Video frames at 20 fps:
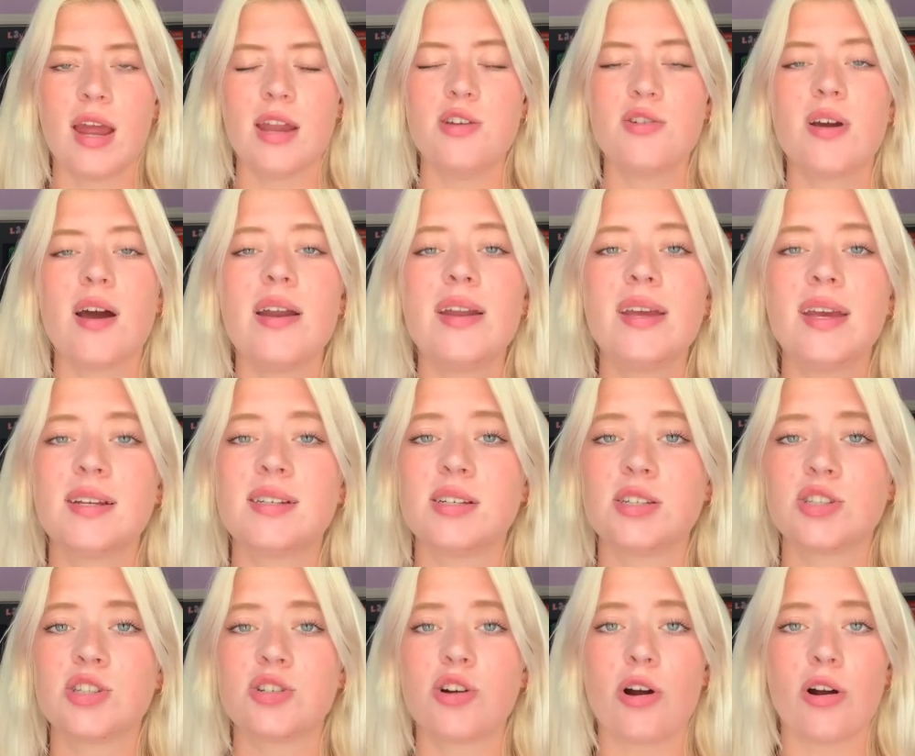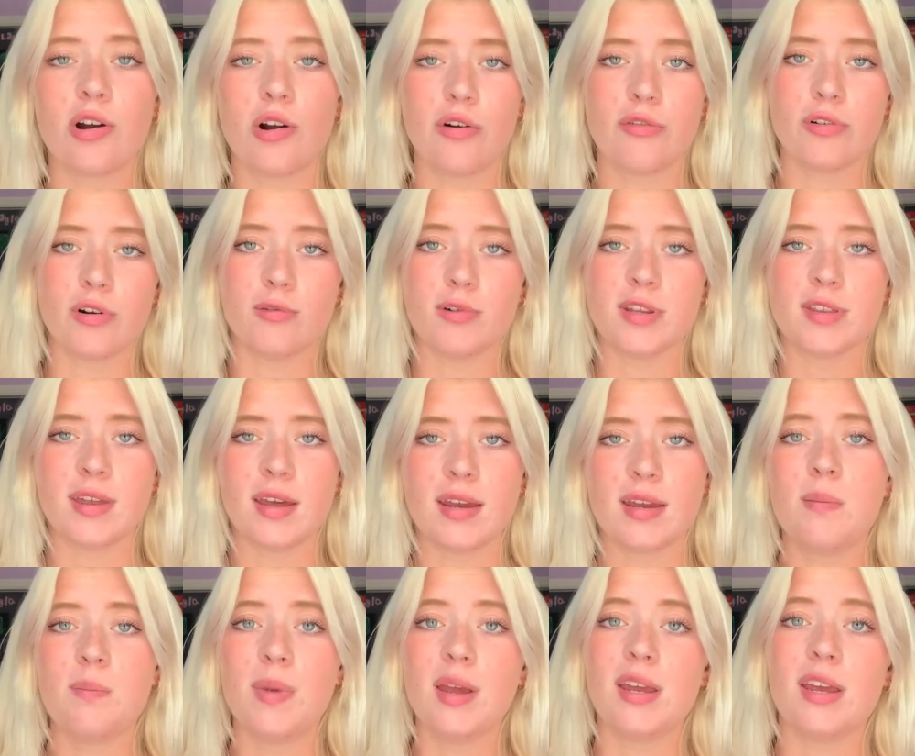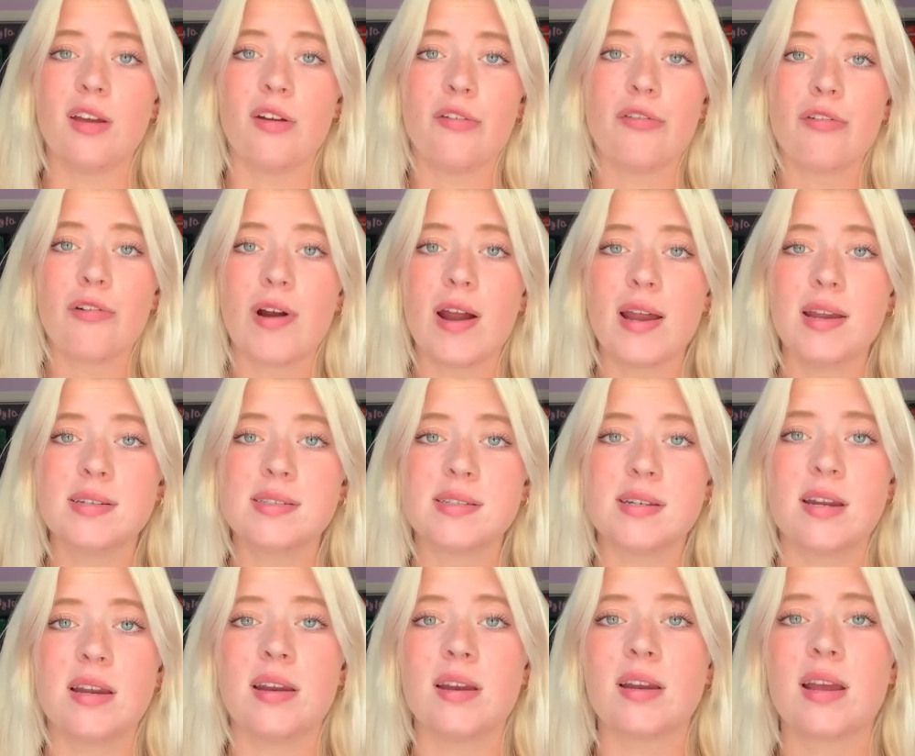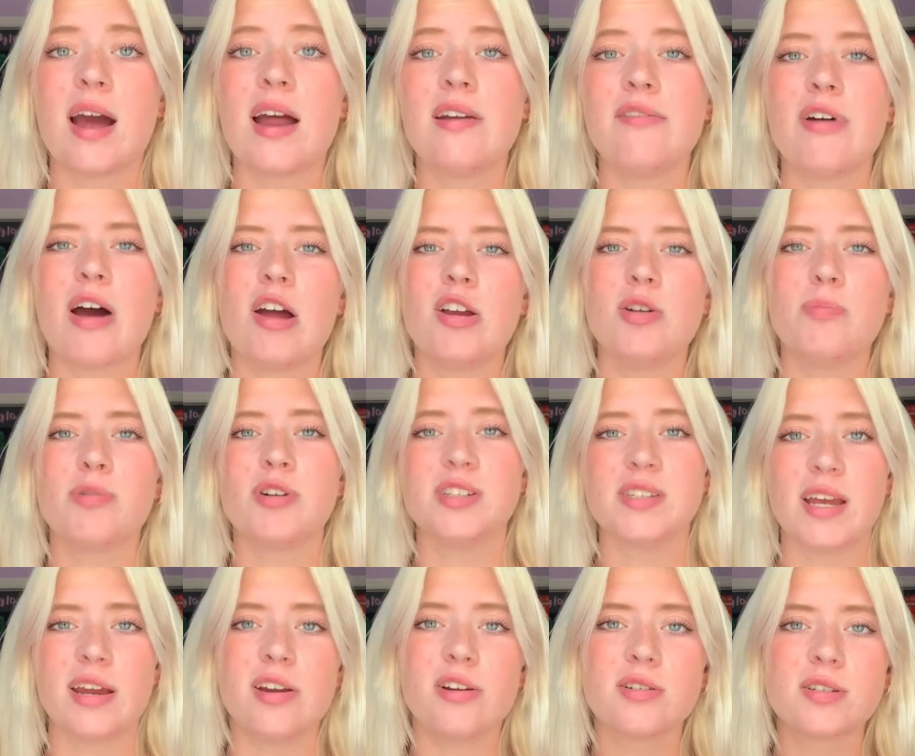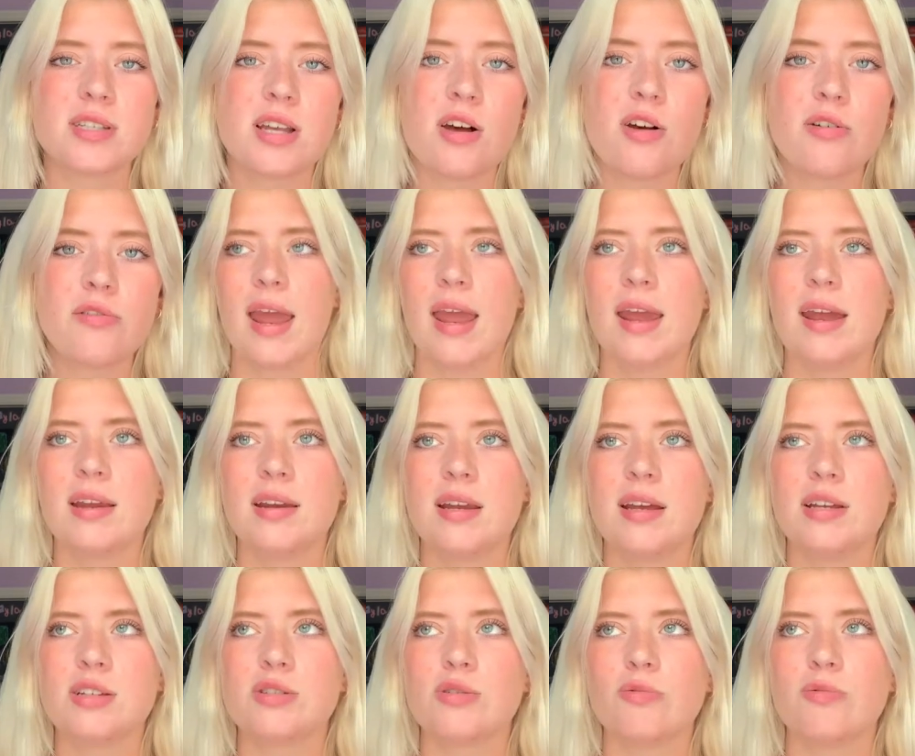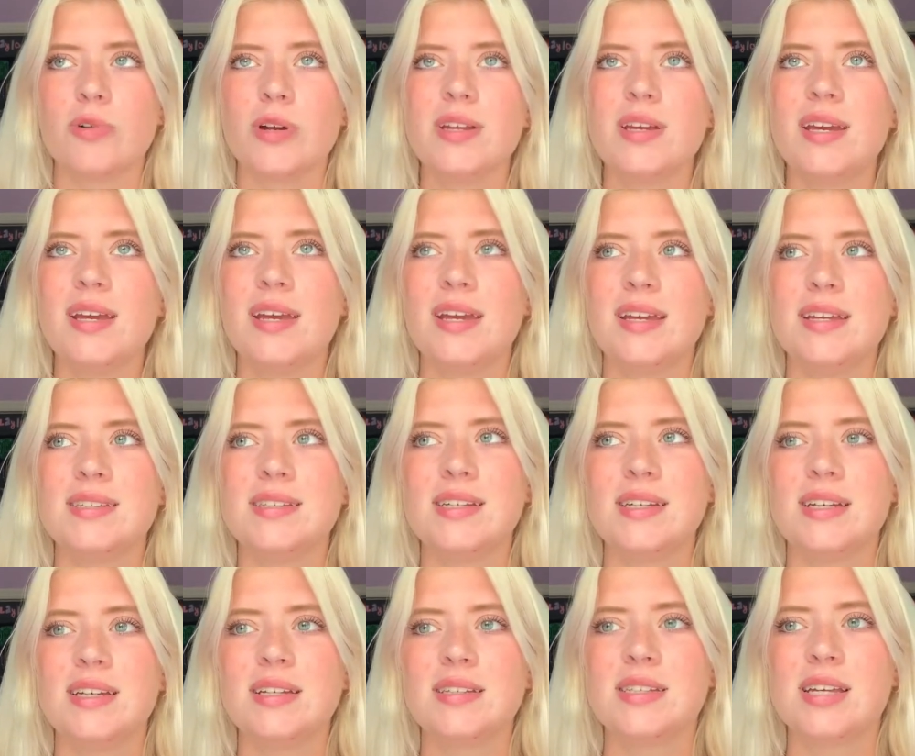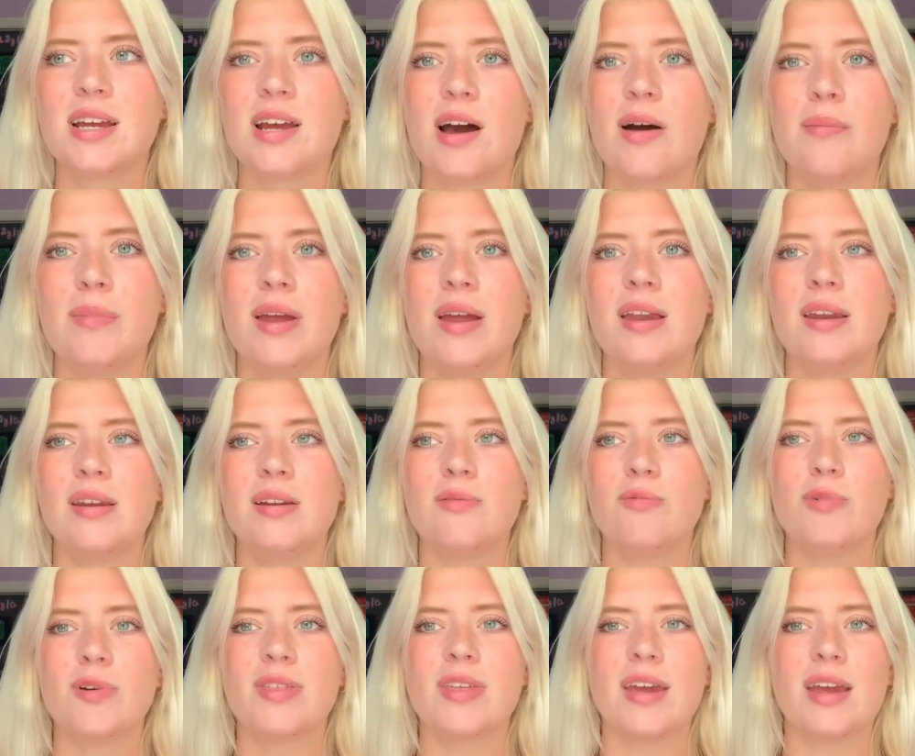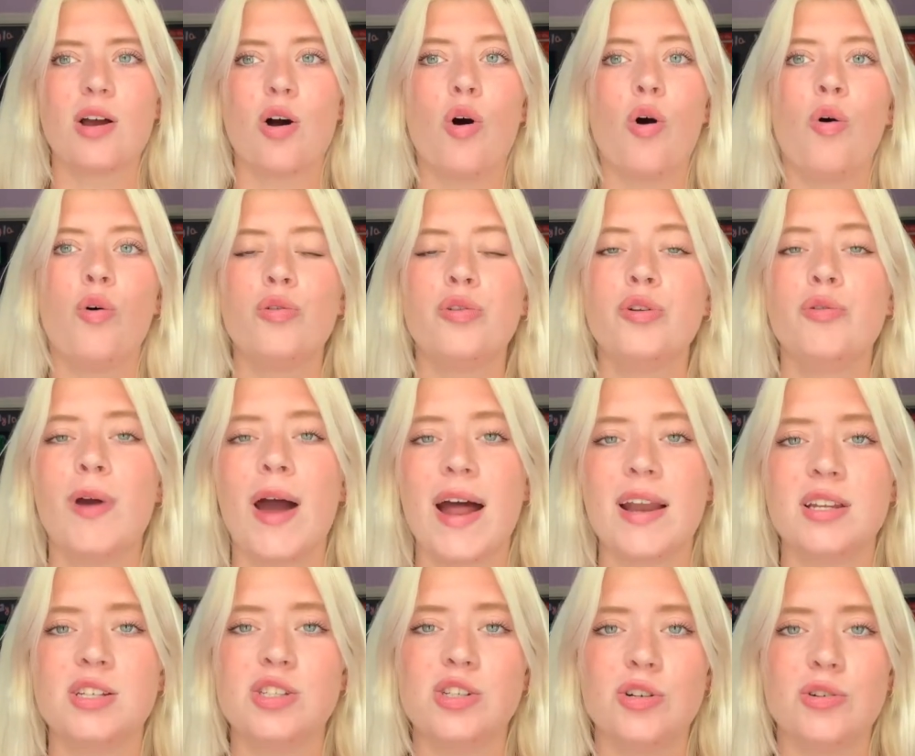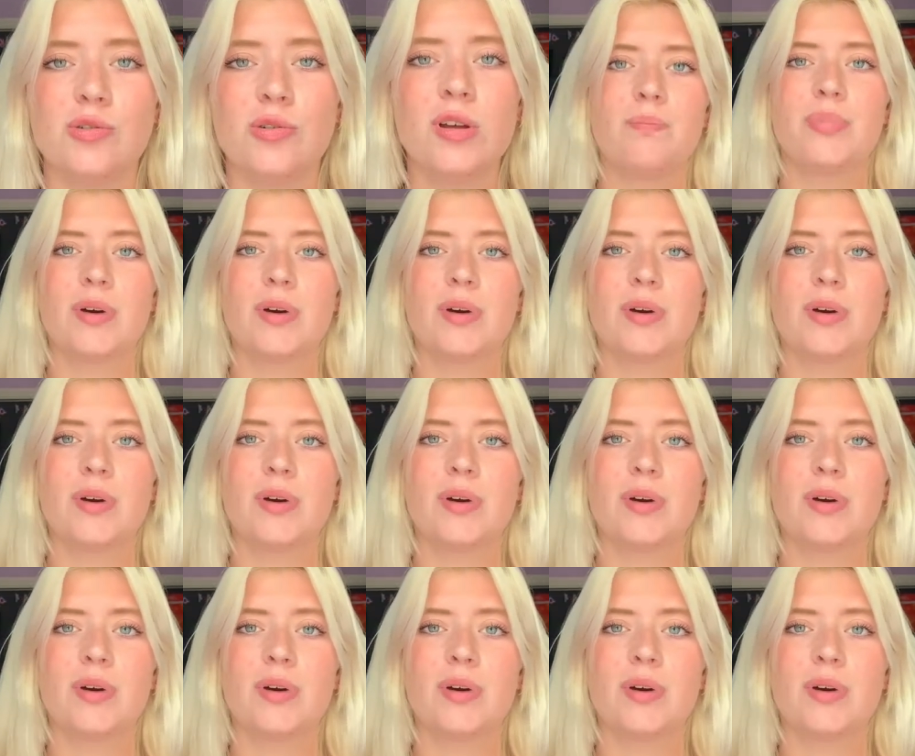and you kind of get to start over with like making friends and kind of how you present yourself, and it's really easy to come in with like a whole new attitude.